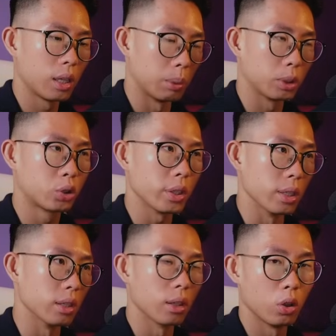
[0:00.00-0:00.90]
Number
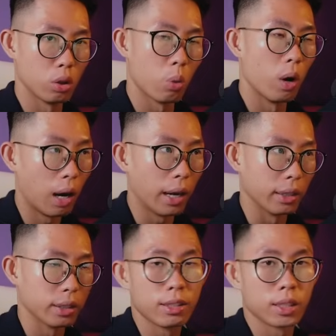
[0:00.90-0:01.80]
three, lower high.
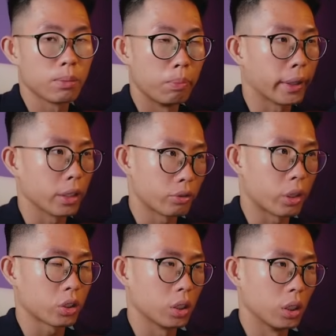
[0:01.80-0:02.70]
This is market
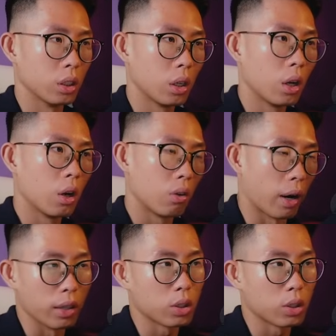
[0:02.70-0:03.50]
structure, right?